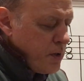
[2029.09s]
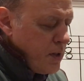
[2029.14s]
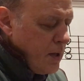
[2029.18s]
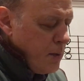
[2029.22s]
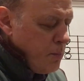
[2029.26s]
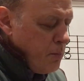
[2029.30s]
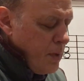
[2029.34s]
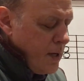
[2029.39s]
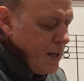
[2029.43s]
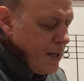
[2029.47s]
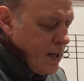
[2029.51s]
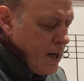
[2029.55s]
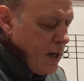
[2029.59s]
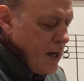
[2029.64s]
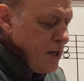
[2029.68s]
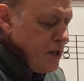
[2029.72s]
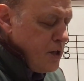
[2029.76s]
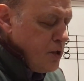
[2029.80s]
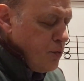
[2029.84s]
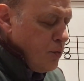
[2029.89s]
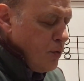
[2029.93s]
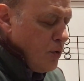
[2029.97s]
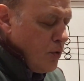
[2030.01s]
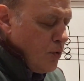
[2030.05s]
that
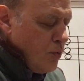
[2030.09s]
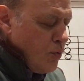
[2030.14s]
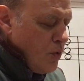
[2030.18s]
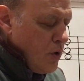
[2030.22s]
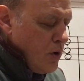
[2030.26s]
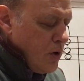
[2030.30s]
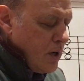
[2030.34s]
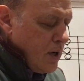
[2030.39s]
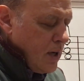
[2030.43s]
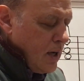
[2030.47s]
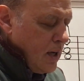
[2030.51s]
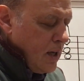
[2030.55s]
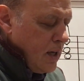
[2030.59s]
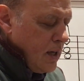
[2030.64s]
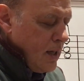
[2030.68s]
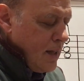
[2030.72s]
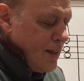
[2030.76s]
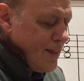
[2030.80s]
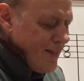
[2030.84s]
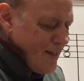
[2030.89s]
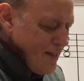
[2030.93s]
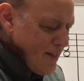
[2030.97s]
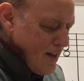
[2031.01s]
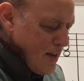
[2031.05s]
because we're
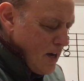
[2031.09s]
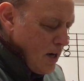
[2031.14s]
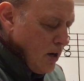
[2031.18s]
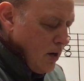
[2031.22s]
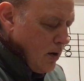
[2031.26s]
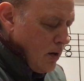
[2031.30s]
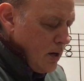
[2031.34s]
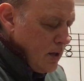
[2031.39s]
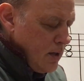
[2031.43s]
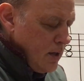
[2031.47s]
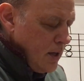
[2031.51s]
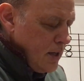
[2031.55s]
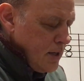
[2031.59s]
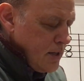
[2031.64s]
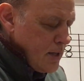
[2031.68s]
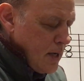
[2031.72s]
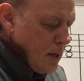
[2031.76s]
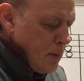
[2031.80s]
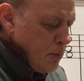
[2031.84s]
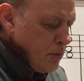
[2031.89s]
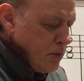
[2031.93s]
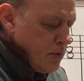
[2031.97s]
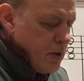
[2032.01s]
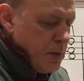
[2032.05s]
working there in the
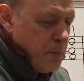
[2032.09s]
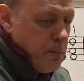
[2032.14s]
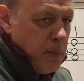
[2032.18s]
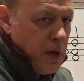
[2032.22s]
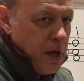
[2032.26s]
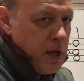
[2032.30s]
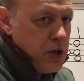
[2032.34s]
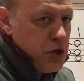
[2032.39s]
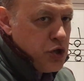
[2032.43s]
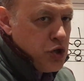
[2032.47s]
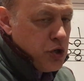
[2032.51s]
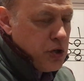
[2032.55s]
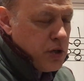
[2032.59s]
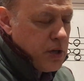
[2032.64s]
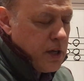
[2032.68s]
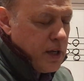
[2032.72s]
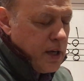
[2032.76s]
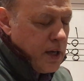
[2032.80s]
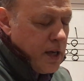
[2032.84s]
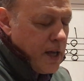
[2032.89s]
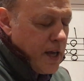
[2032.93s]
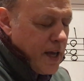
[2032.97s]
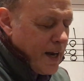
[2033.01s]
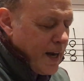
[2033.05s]
example with a major
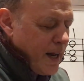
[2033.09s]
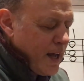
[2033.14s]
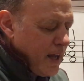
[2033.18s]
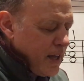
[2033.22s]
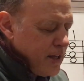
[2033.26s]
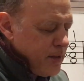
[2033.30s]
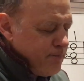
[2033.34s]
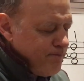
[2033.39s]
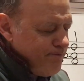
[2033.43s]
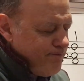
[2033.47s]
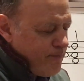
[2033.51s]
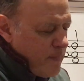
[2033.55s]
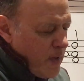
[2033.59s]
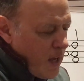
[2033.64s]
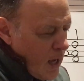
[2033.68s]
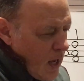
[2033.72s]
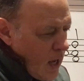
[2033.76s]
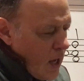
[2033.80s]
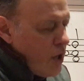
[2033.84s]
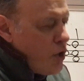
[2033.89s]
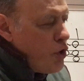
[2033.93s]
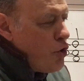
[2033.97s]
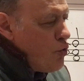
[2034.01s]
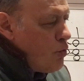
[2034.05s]
key,
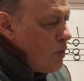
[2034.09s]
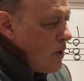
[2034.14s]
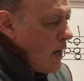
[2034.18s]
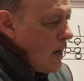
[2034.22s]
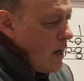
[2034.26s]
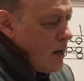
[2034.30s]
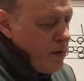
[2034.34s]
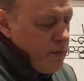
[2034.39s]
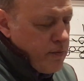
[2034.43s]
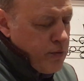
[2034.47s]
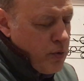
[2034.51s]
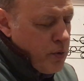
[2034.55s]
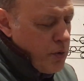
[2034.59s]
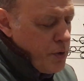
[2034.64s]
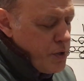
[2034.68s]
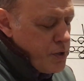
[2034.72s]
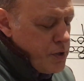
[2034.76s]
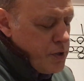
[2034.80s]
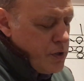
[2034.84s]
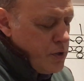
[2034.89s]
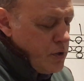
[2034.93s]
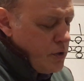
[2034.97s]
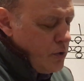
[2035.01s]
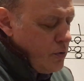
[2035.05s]
you can, of
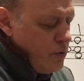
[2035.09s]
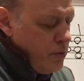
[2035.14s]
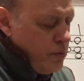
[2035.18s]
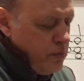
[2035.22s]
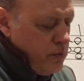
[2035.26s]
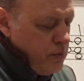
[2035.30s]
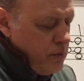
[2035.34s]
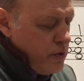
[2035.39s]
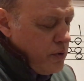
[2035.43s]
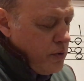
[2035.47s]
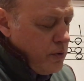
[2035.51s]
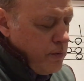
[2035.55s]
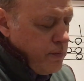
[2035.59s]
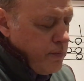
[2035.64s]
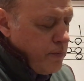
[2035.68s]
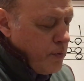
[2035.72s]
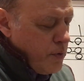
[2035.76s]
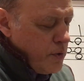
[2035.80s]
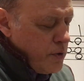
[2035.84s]
course, do 2 4